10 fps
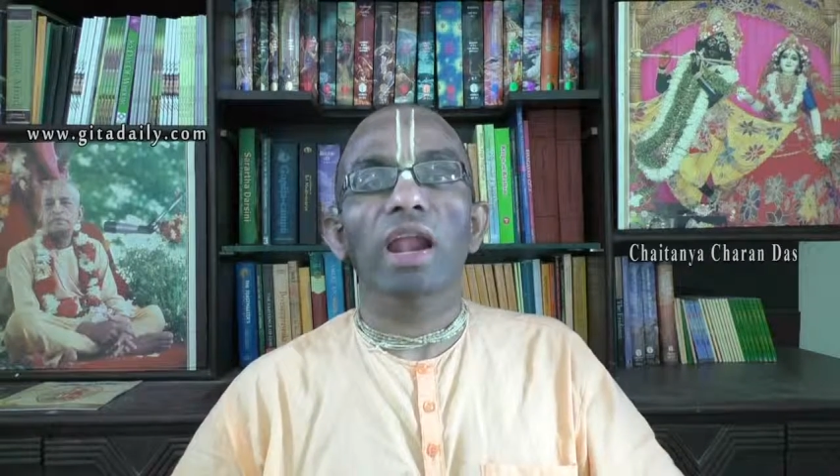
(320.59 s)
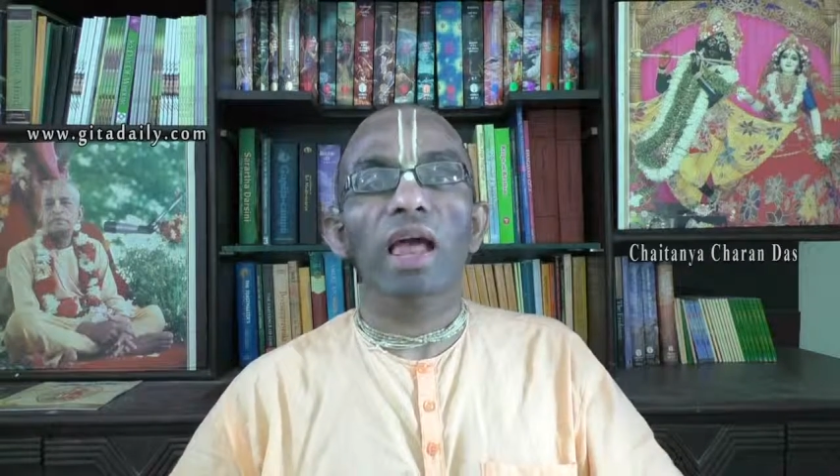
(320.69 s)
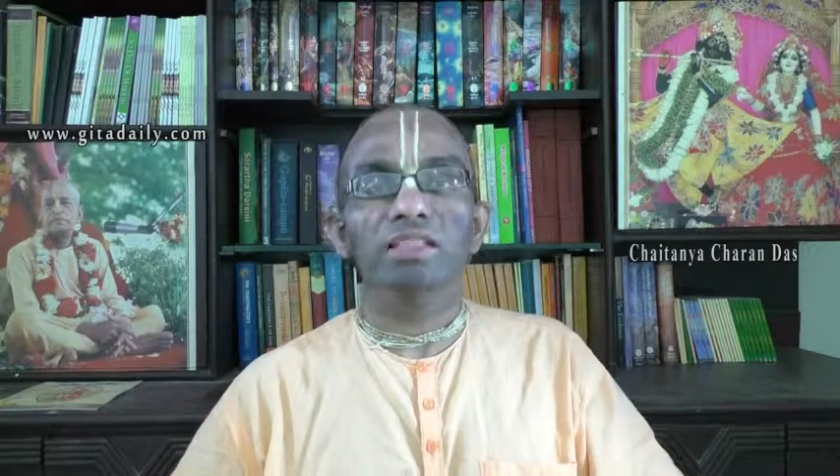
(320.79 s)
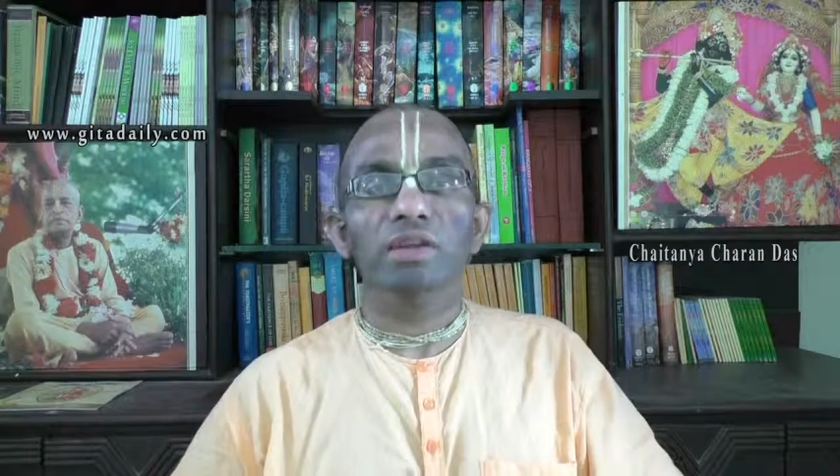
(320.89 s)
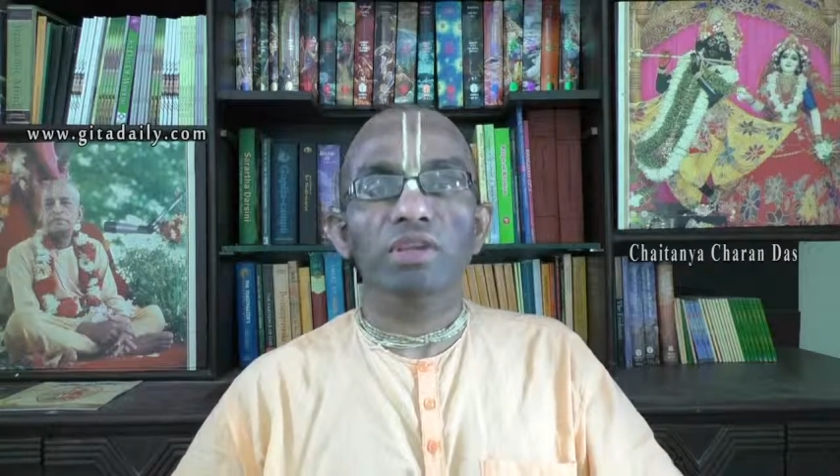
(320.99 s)
and
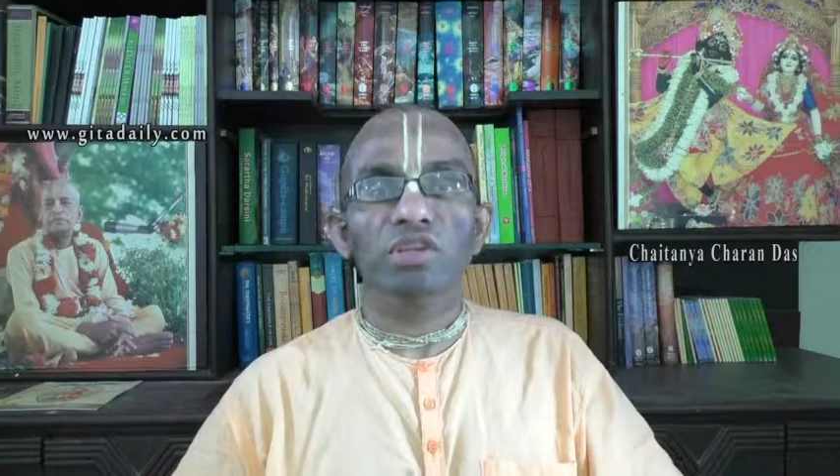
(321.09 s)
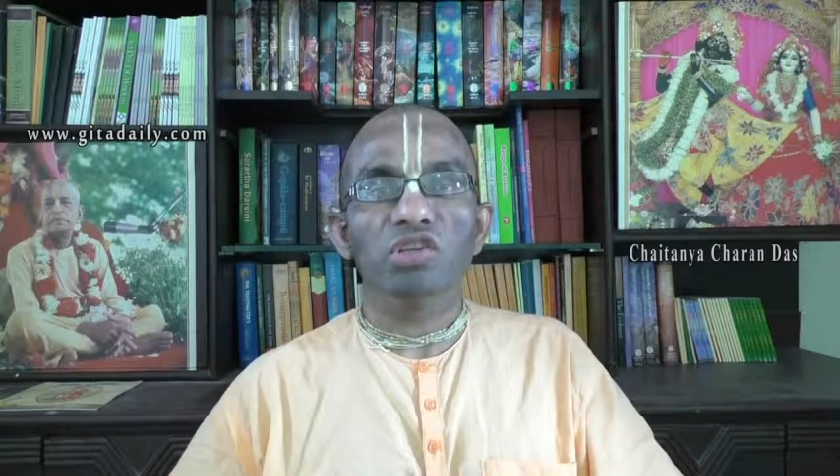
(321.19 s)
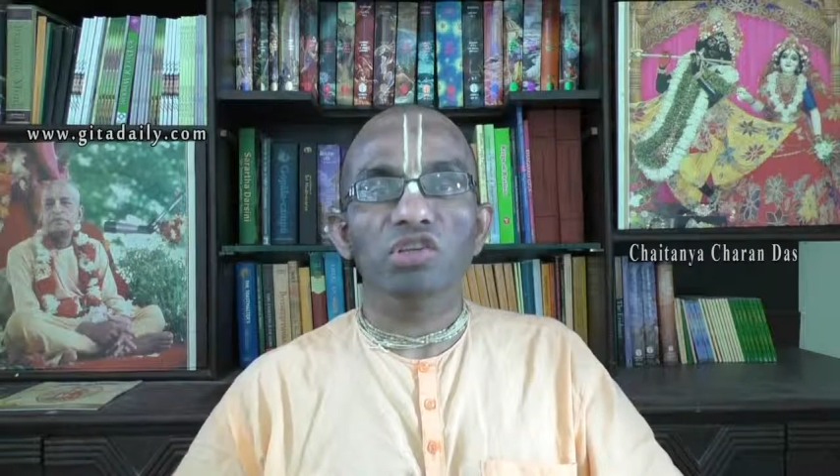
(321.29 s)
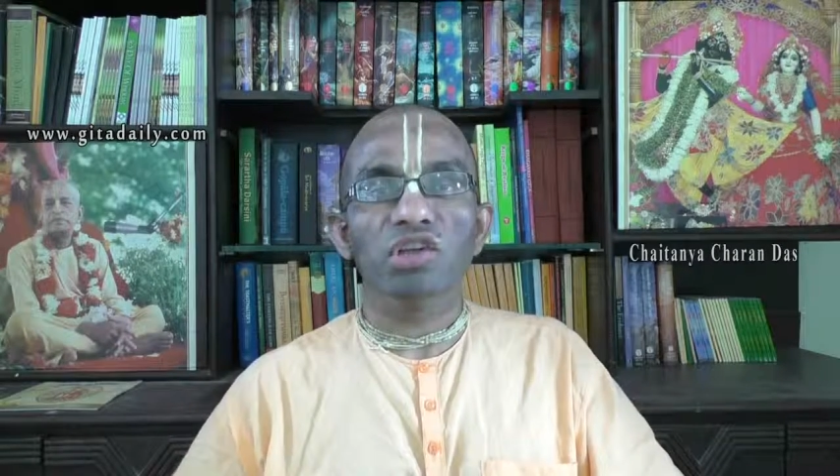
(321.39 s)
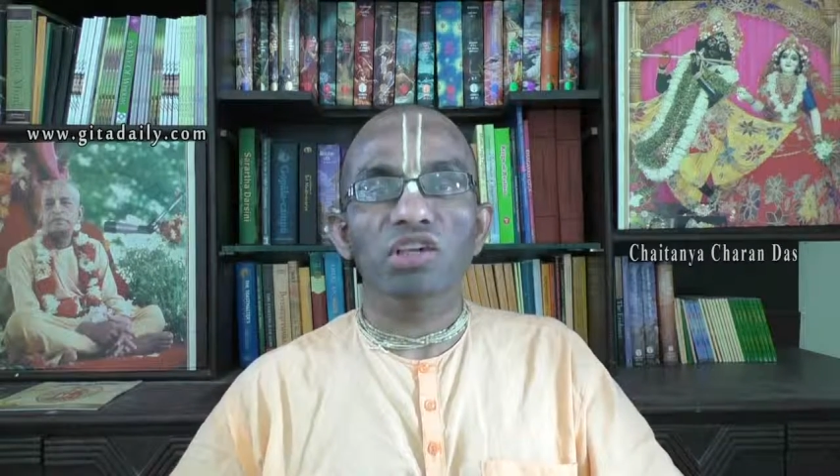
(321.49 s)
as that
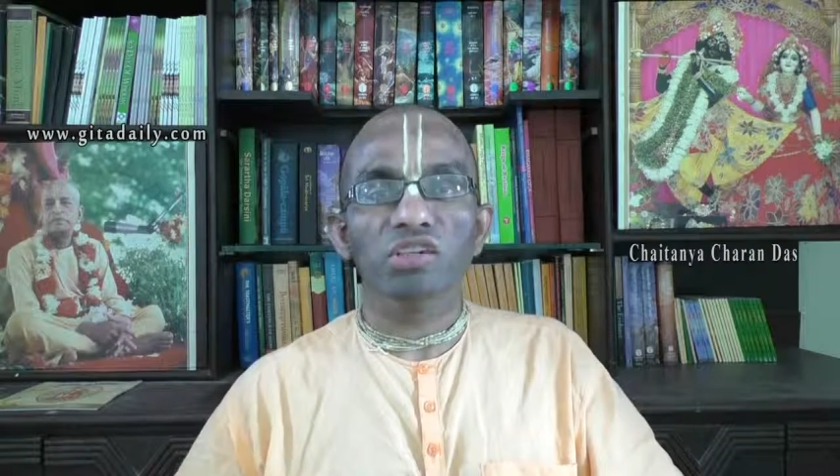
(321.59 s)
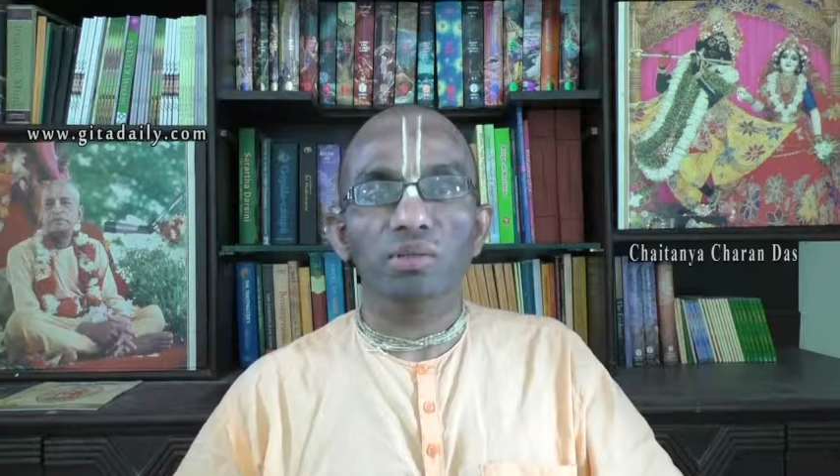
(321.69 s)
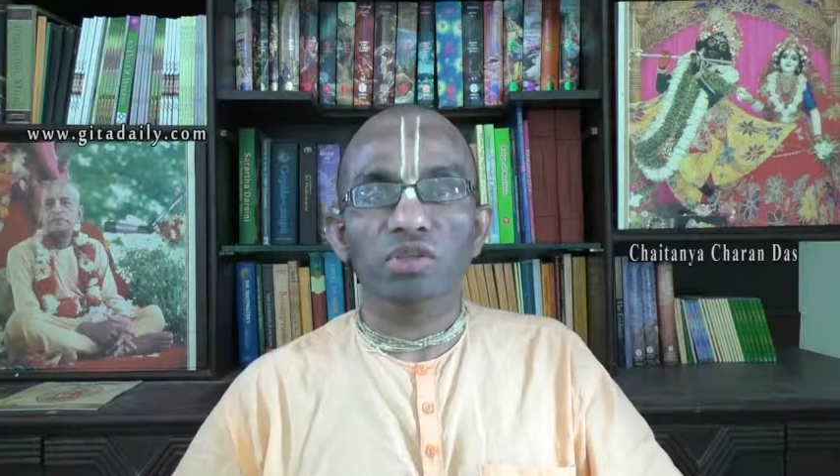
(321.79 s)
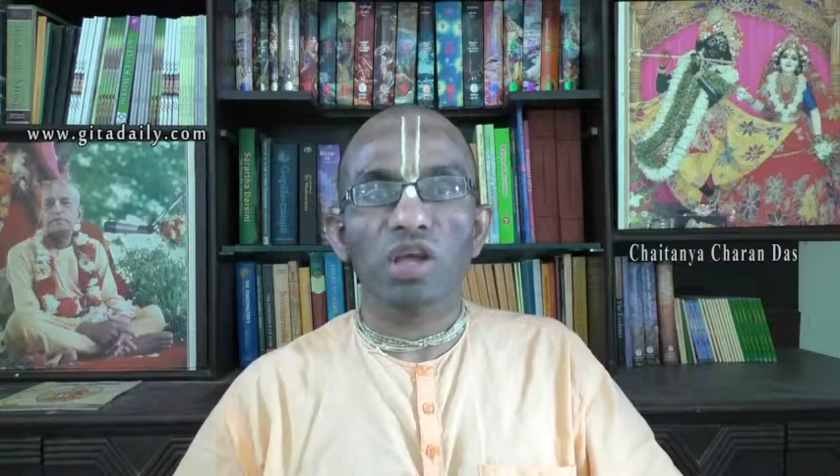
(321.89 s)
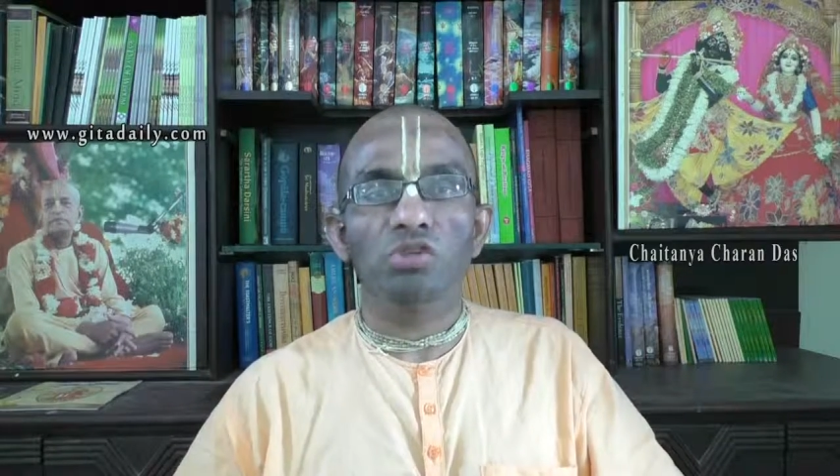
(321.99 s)
wastage decreases
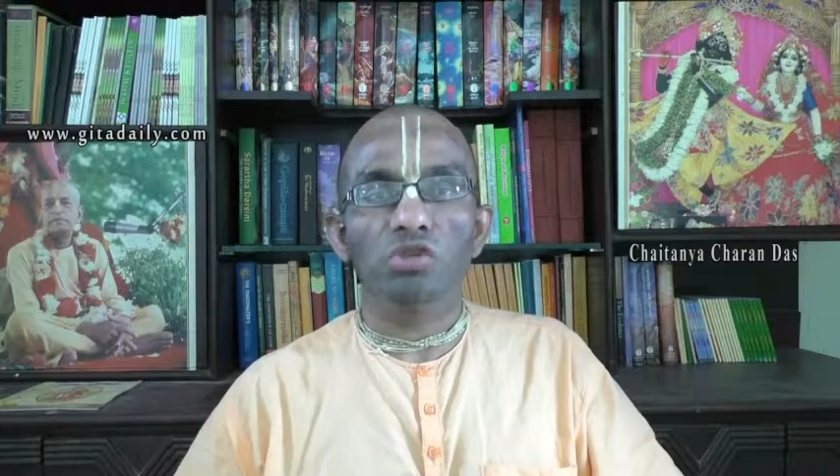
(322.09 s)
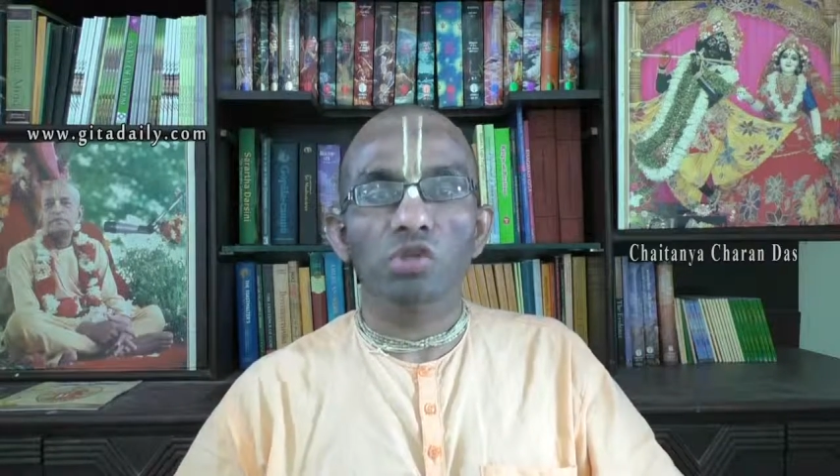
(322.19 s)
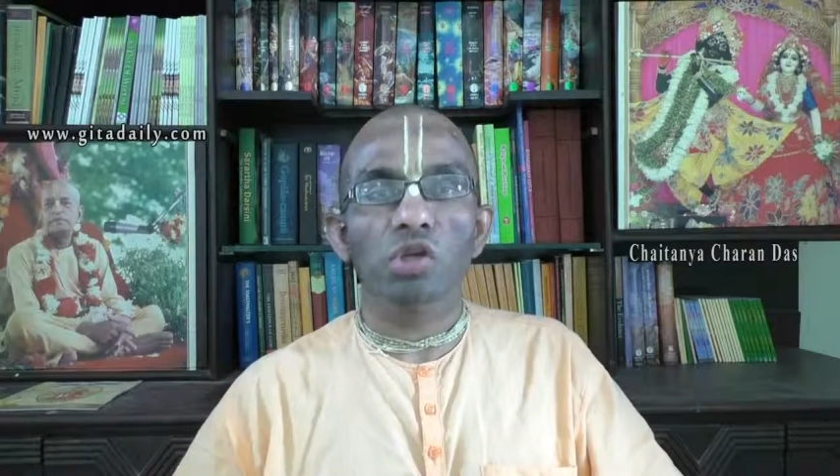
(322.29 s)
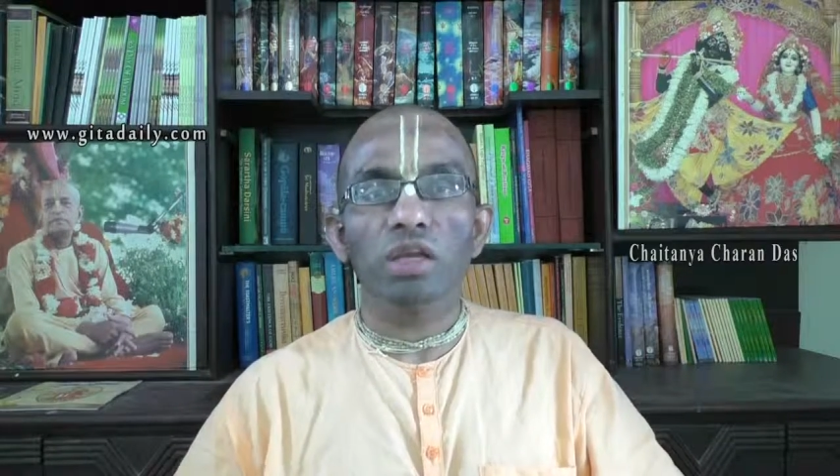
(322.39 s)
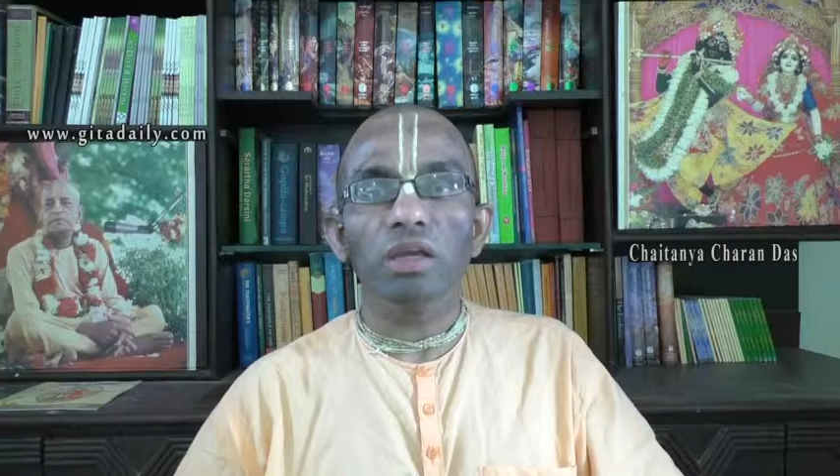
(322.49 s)

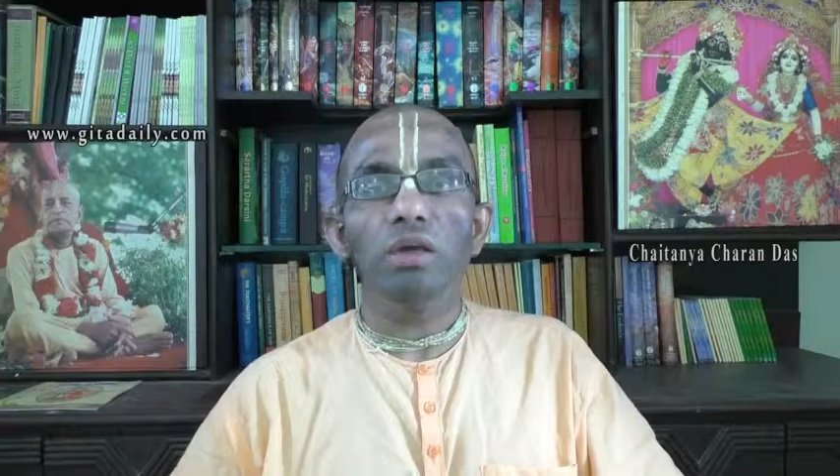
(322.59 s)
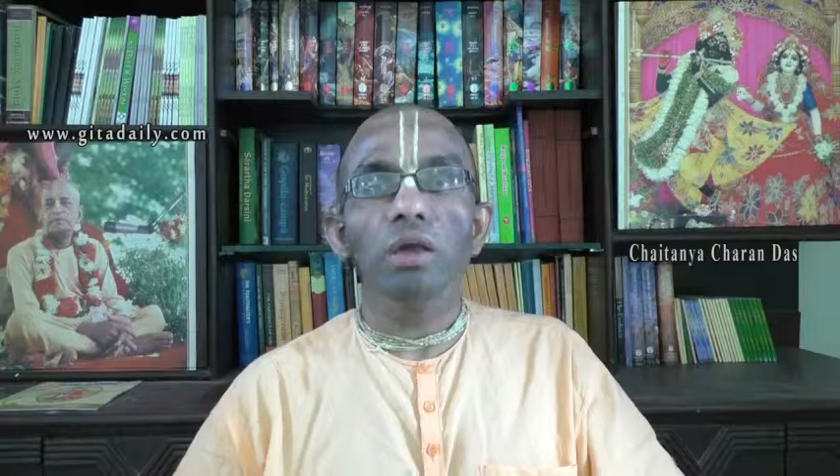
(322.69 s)
substantially,